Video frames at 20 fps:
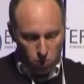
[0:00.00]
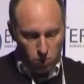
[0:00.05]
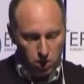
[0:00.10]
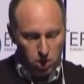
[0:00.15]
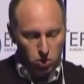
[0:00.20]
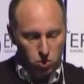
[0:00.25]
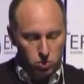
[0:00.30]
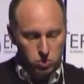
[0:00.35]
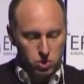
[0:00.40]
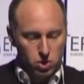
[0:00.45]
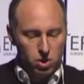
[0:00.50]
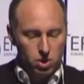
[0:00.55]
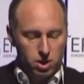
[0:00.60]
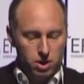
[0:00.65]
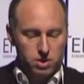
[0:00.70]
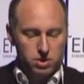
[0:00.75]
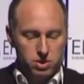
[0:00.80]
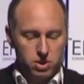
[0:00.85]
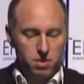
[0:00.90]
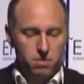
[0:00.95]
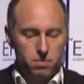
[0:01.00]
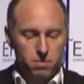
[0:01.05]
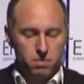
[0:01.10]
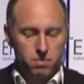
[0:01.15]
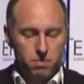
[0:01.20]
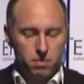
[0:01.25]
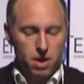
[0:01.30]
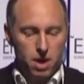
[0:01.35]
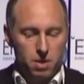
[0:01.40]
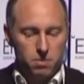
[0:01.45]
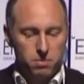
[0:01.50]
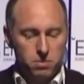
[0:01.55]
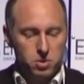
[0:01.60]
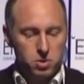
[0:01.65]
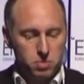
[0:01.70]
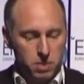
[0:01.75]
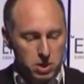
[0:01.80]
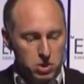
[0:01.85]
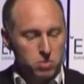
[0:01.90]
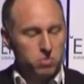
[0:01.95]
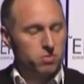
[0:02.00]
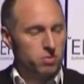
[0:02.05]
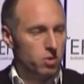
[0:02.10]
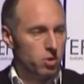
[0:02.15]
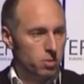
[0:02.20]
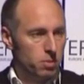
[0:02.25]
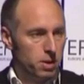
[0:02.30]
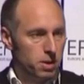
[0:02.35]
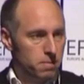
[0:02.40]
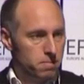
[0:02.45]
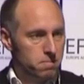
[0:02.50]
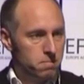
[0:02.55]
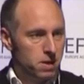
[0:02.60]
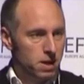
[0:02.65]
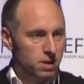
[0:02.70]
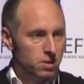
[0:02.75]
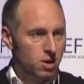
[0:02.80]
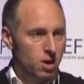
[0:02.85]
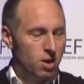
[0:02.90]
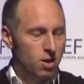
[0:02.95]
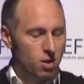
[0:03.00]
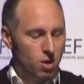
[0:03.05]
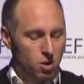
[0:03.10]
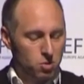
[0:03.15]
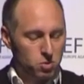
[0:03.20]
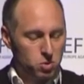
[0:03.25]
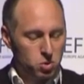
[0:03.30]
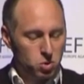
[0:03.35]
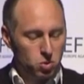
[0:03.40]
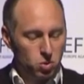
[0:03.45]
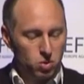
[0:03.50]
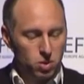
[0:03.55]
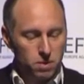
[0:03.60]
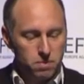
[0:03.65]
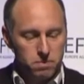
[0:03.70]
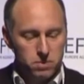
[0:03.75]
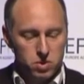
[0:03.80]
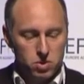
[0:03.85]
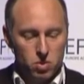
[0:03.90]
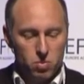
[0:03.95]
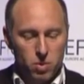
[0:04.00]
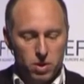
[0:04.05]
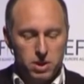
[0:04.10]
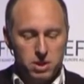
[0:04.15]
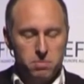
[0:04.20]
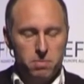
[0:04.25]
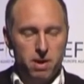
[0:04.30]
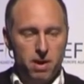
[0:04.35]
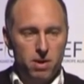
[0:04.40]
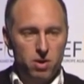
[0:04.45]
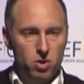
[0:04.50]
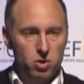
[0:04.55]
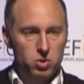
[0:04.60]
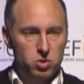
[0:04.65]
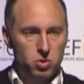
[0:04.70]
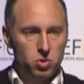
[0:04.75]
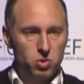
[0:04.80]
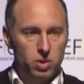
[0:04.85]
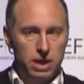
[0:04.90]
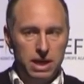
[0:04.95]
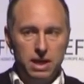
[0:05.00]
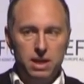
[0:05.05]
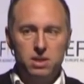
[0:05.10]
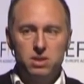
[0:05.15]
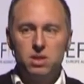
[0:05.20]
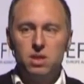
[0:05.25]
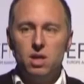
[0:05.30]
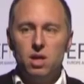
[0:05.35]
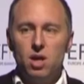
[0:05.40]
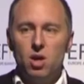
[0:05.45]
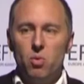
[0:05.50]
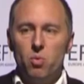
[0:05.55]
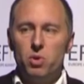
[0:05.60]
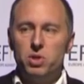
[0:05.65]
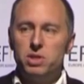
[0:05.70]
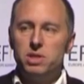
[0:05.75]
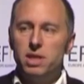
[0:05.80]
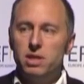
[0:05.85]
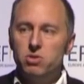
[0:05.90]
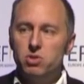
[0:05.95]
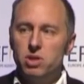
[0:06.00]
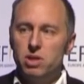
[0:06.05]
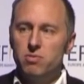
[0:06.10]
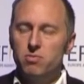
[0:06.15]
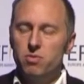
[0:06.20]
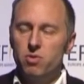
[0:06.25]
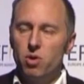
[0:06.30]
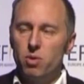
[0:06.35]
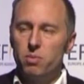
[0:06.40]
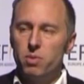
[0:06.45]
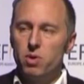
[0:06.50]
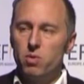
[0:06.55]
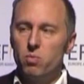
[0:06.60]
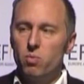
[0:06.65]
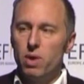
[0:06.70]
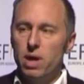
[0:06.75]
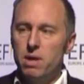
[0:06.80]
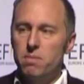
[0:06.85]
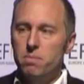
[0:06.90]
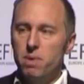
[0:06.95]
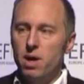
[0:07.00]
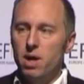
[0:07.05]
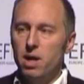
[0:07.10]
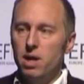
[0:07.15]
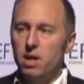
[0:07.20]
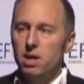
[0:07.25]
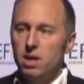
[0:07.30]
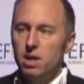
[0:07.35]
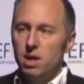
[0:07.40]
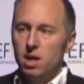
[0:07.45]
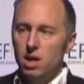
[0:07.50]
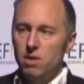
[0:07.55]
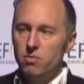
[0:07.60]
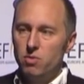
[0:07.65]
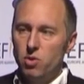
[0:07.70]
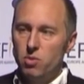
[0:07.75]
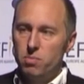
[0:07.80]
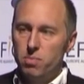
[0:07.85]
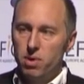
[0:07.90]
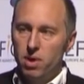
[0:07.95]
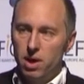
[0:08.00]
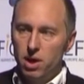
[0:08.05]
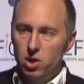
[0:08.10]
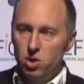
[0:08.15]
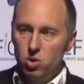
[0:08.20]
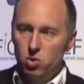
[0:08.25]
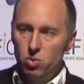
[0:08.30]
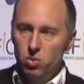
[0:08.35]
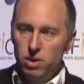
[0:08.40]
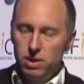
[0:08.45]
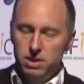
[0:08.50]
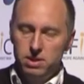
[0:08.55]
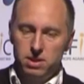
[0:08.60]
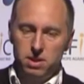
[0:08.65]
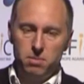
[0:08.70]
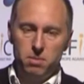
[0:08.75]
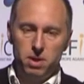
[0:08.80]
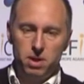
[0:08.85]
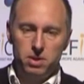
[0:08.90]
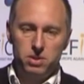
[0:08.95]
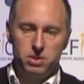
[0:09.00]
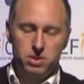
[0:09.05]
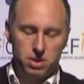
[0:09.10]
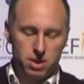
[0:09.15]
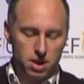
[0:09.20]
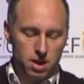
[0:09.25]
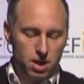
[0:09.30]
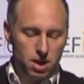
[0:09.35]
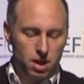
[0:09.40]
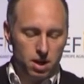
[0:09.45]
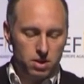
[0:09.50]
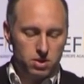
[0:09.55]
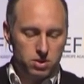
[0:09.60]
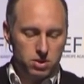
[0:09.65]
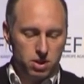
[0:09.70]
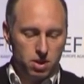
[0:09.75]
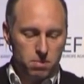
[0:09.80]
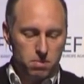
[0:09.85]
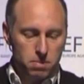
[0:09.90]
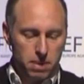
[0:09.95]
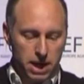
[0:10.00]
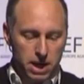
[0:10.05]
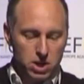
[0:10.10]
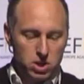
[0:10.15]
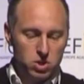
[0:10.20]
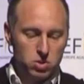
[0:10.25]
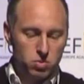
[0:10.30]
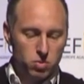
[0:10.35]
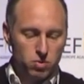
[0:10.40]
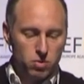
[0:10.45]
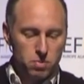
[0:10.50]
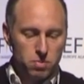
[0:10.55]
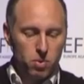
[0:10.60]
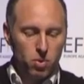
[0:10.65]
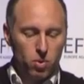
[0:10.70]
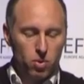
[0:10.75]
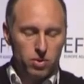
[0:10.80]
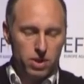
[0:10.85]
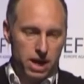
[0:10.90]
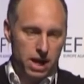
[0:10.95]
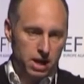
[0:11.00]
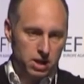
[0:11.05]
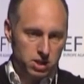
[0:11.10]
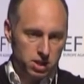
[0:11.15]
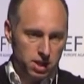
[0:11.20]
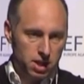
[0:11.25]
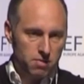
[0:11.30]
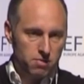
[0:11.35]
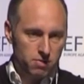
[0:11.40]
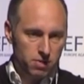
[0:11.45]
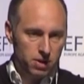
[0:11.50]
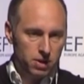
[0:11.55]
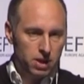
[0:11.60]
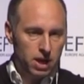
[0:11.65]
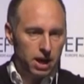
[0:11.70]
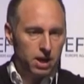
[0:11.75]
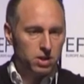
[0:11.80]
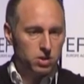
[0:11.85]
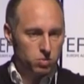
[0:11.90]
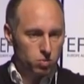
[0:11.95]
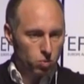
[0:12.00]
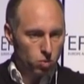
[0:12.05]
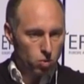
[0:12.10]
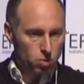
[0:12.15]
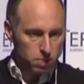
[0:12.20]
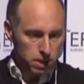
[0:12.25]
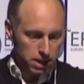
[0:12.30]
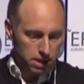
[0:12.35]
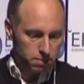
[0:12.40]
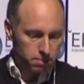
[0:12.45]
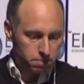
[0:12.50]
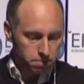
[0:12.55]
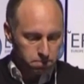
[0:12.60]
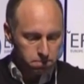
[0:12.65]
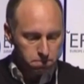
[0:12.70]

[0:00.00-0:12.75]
We can also look at some special phenomena, I will call them. So one is paradoxical heat, which is an interesting phenomenon whereby if you apply a cooling stimulus, some patients will report that actually they feel that as warming.